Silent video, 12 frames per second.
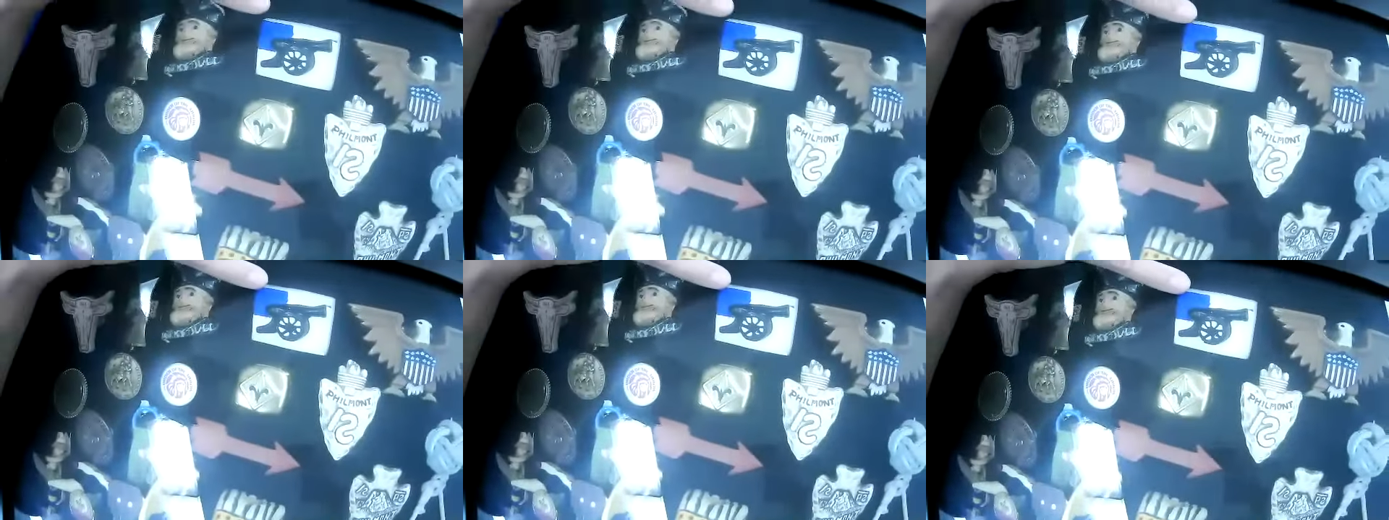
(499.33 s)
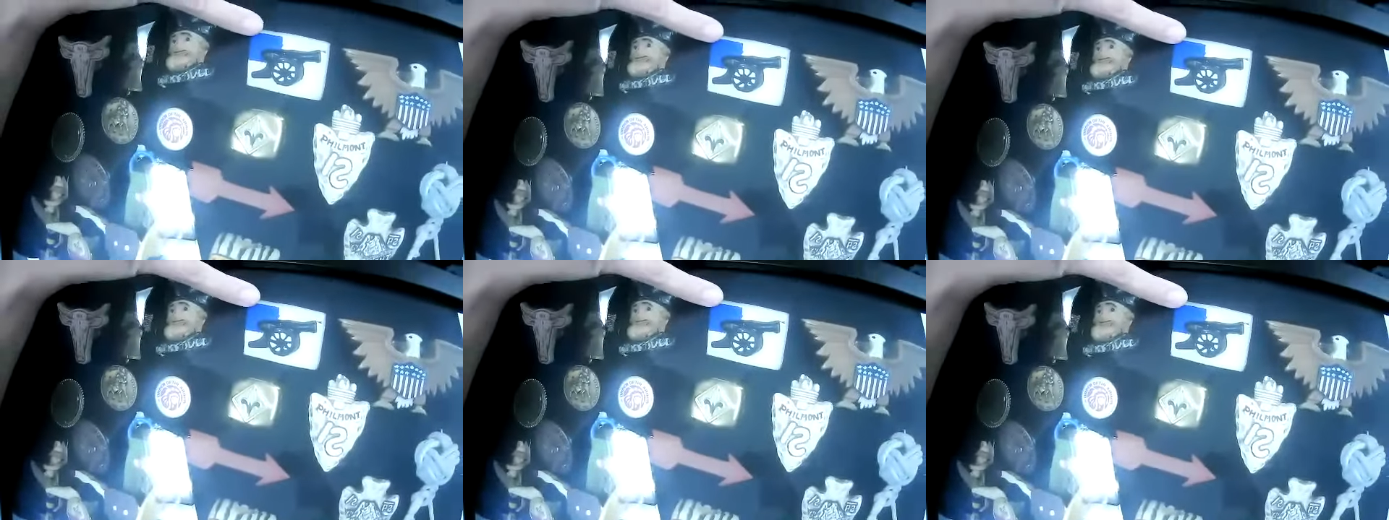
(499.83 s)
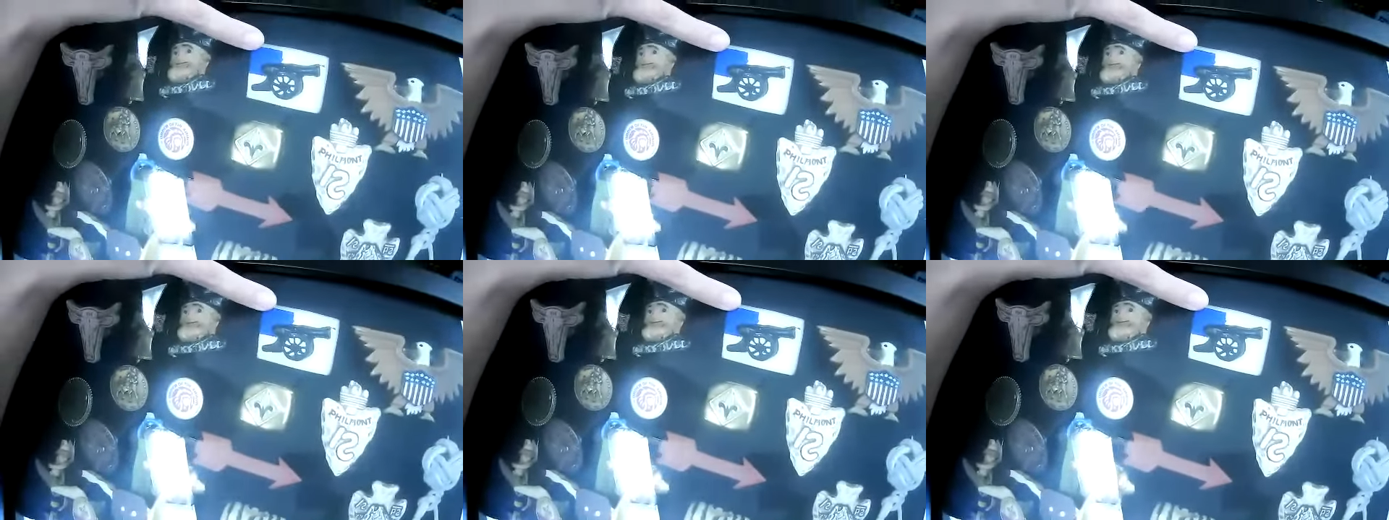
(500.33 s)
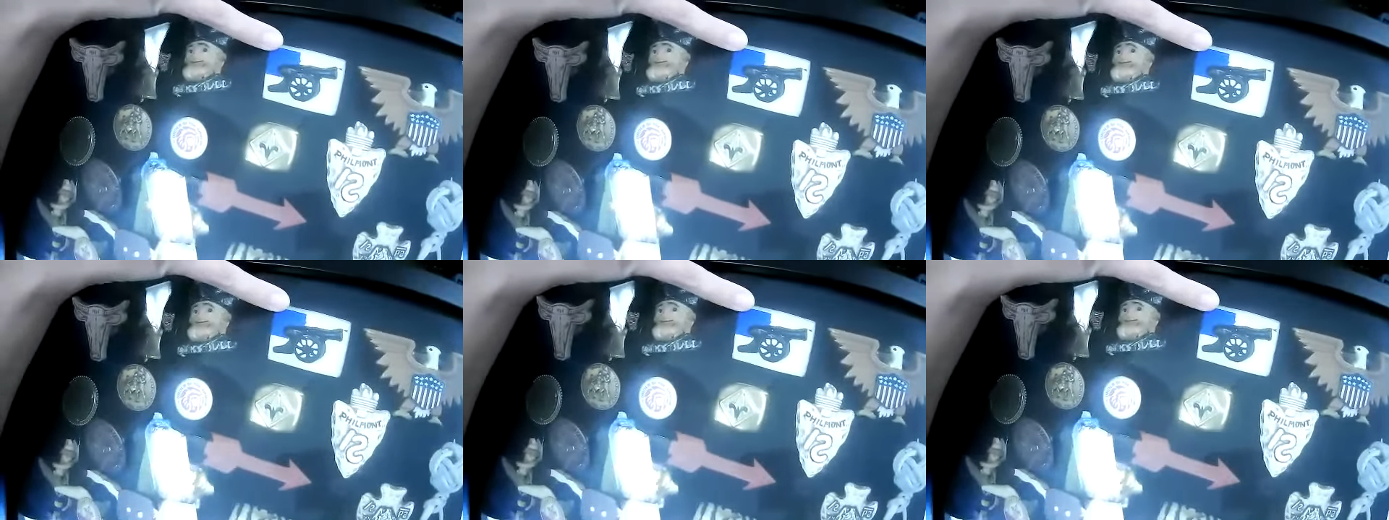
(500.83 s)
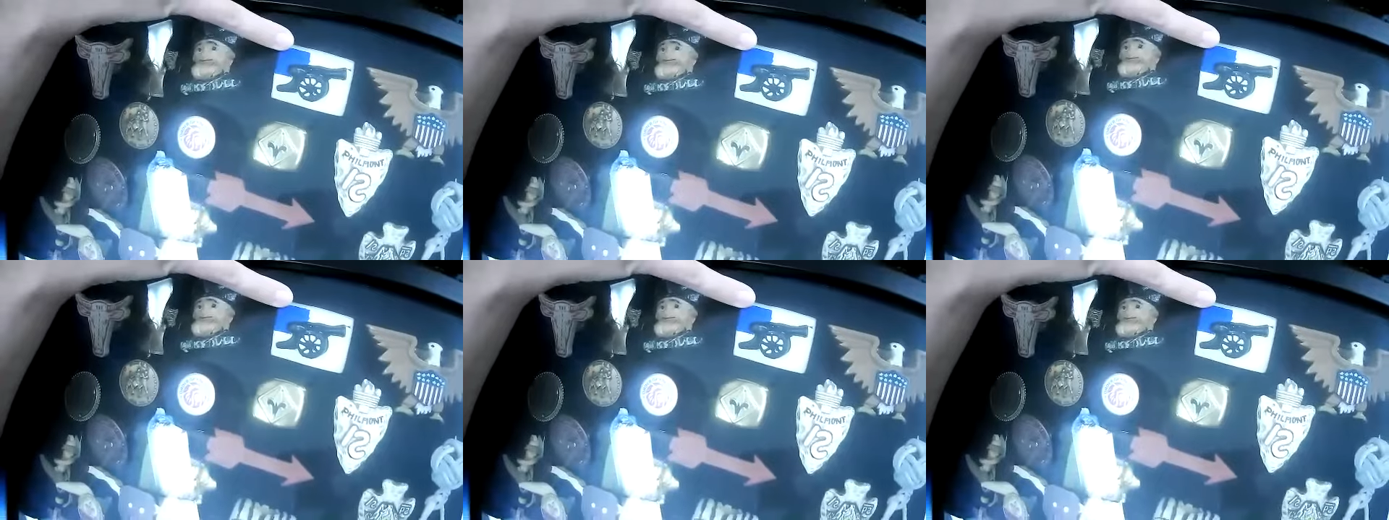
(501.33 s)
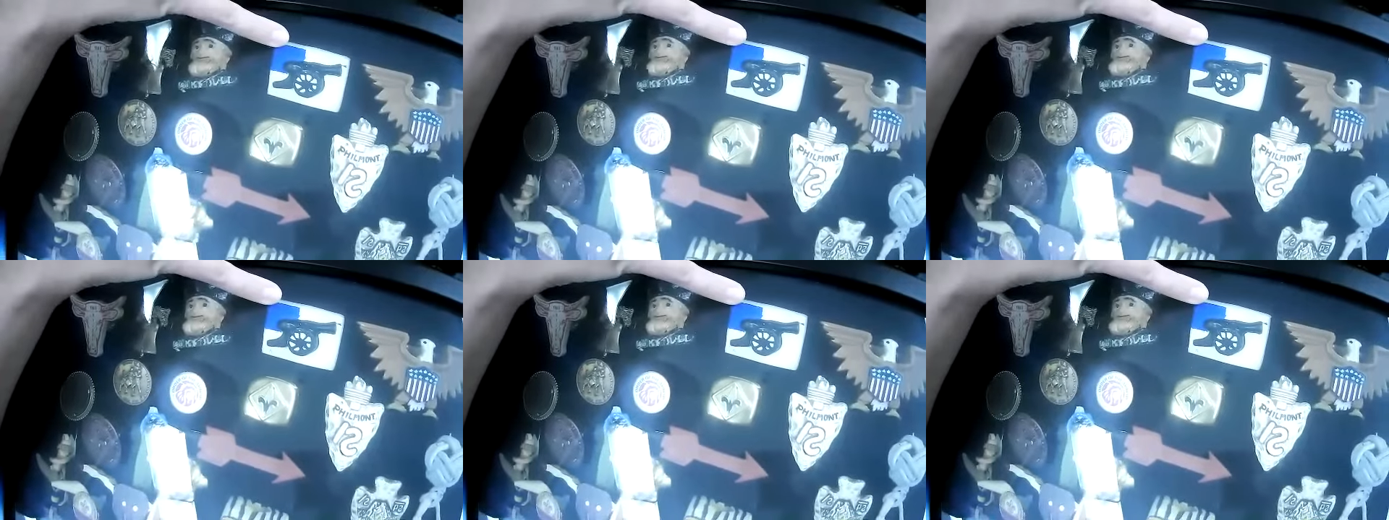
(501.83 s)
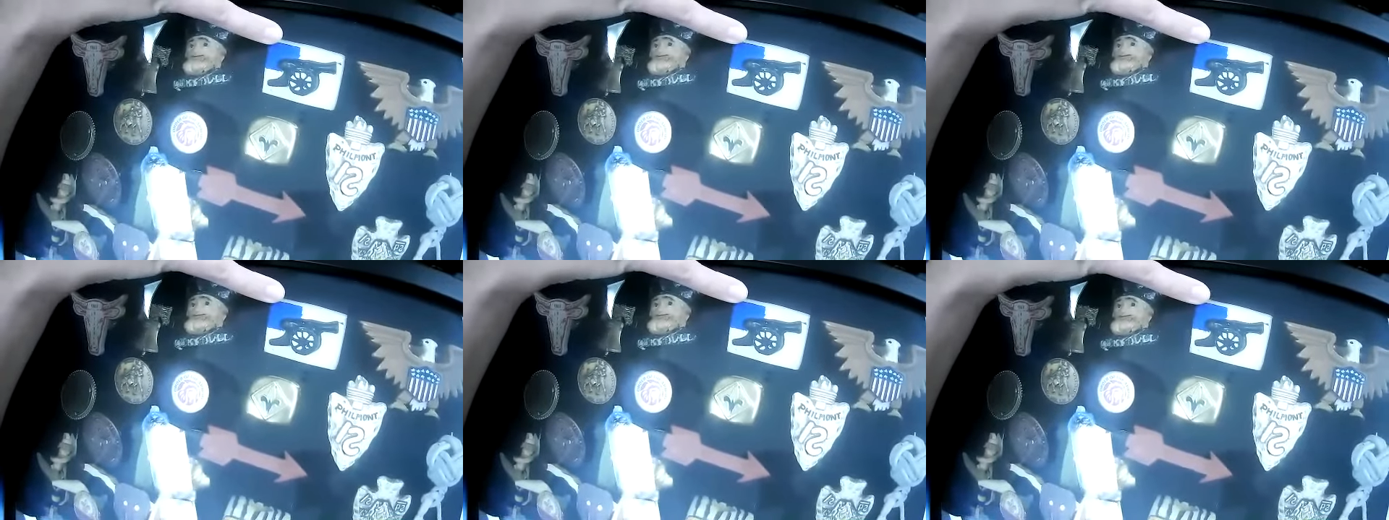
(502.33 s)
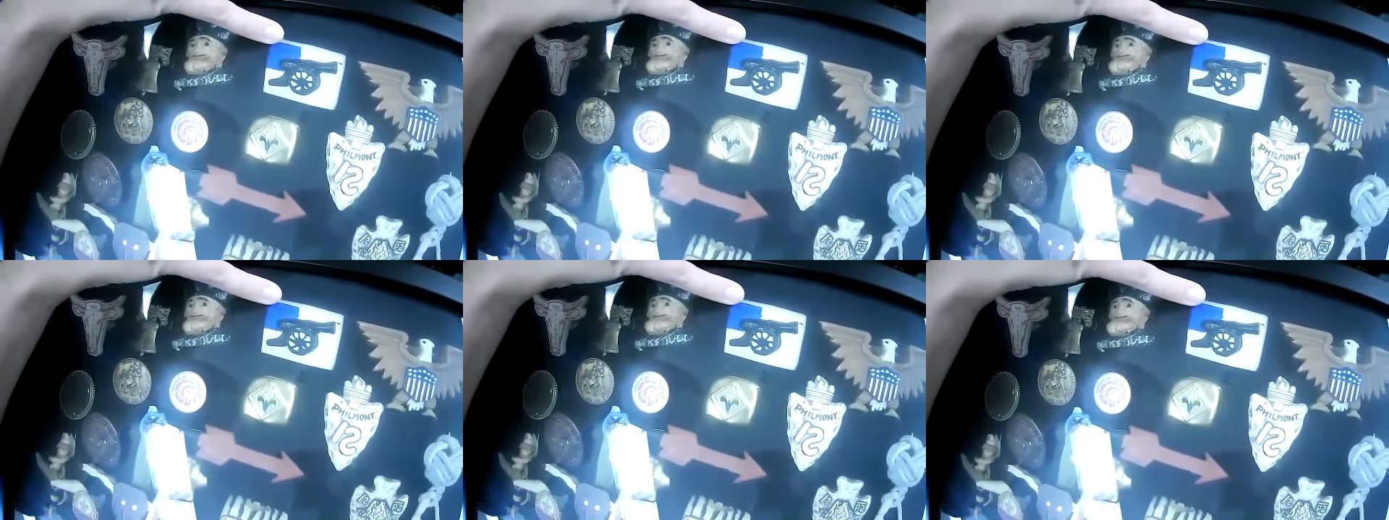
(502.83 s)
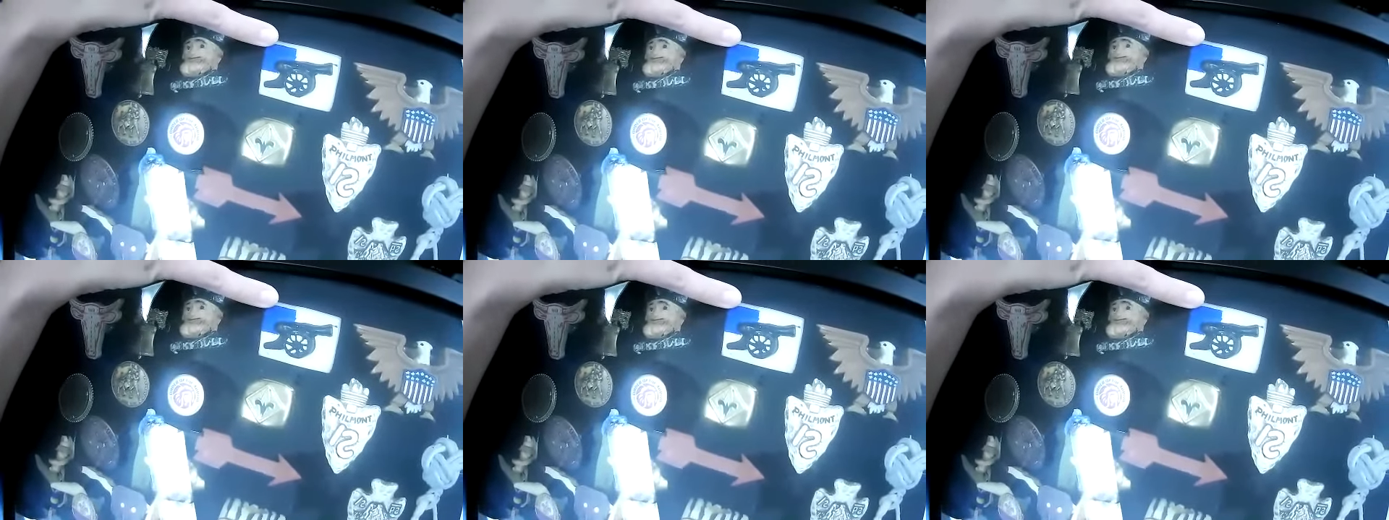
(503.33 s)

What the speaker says: (no speaker visible)